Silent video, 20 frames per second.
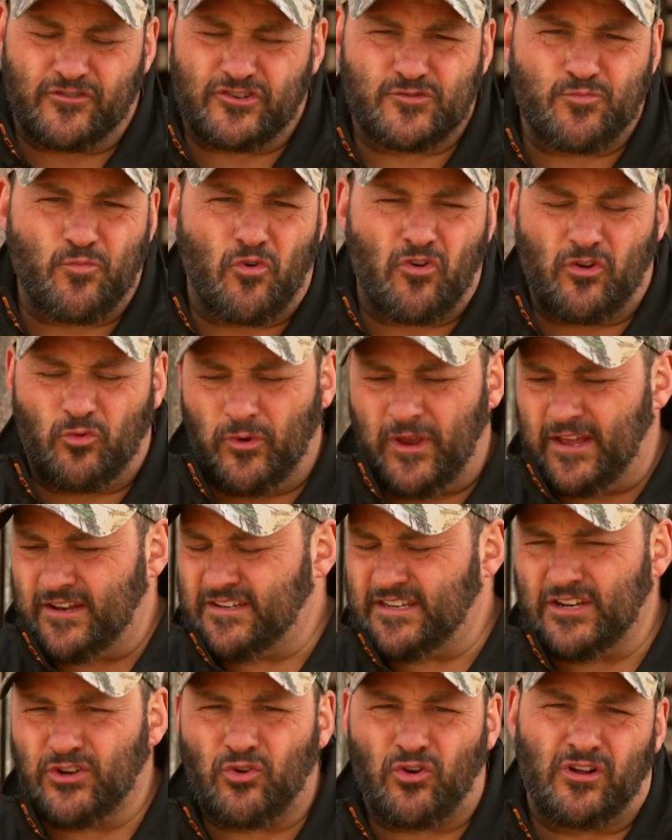first morning, we
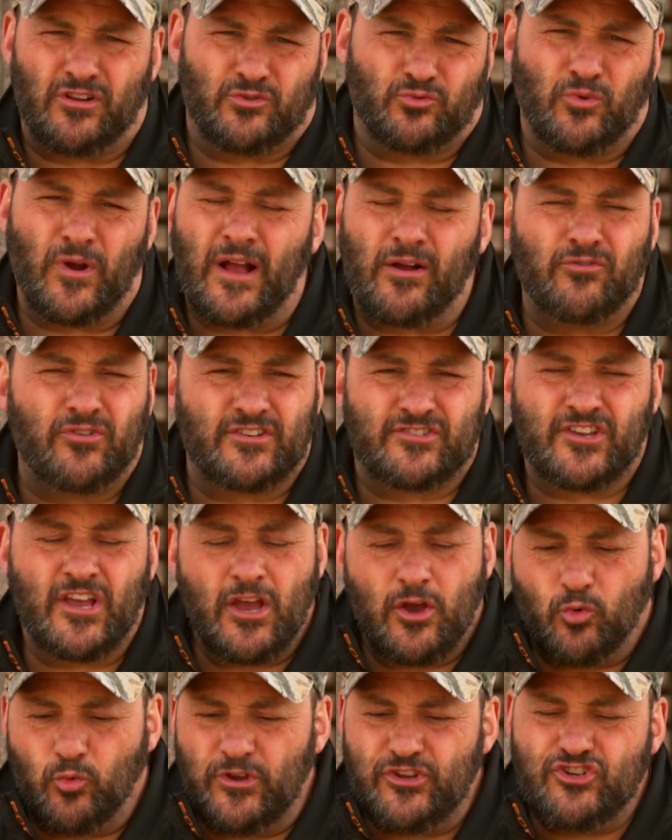had deer all around us.
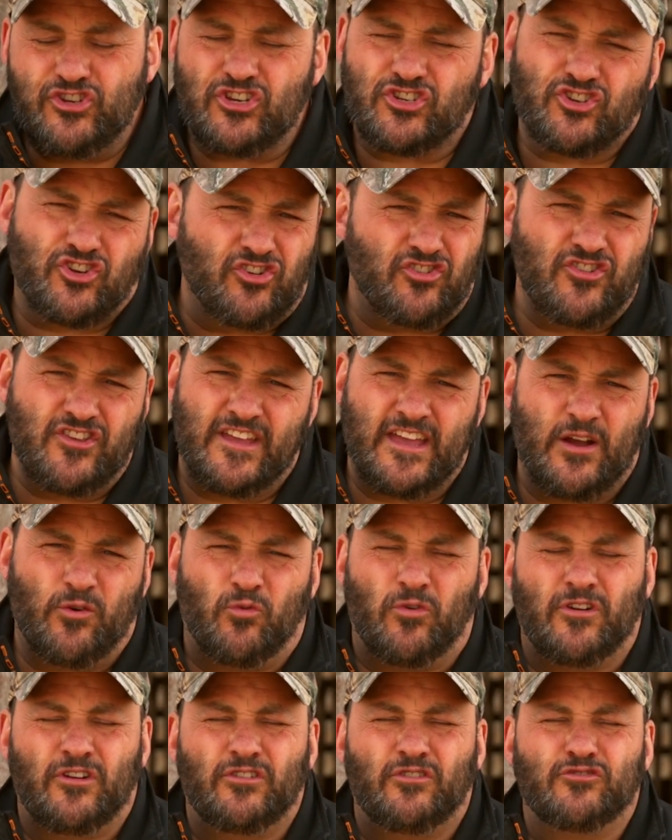We just couldn't get
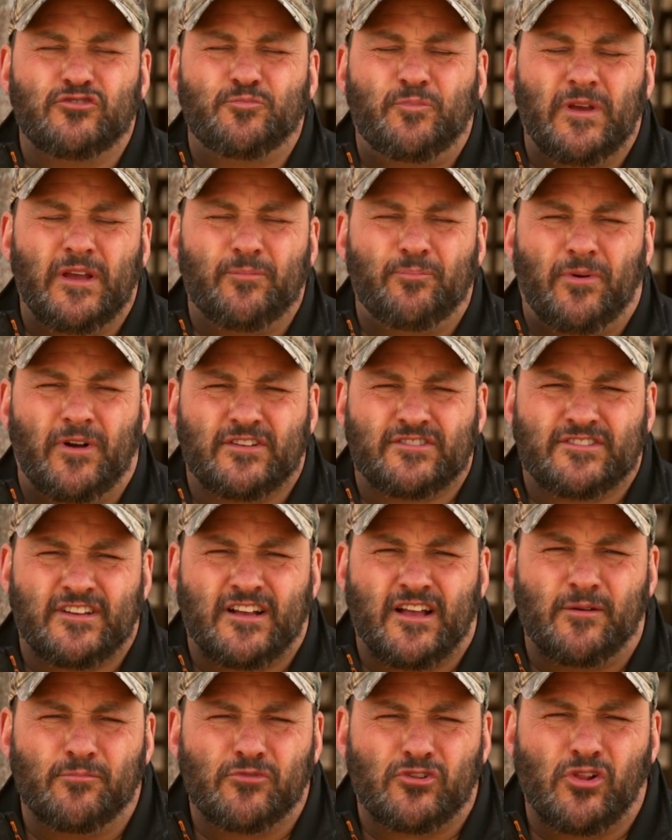one of those big bucks to
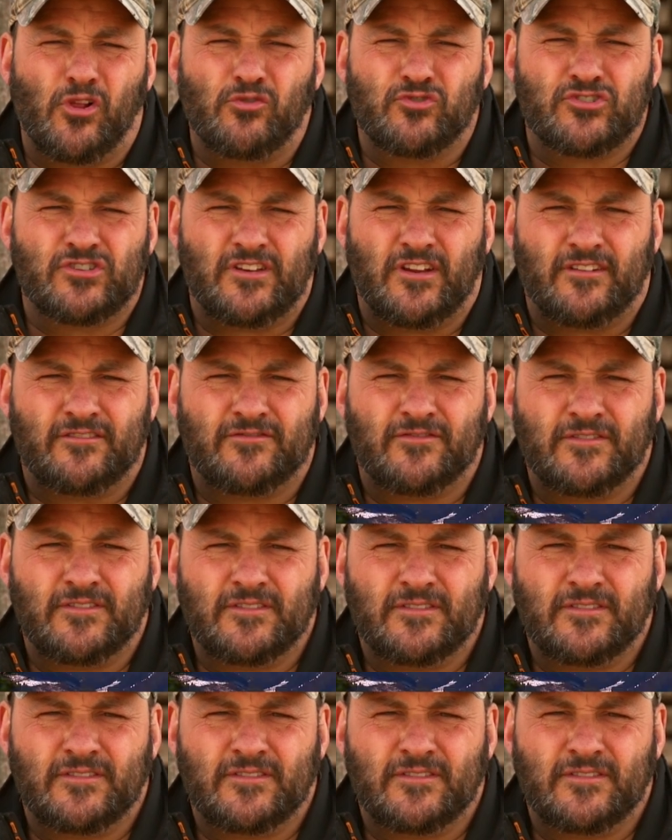come close enough.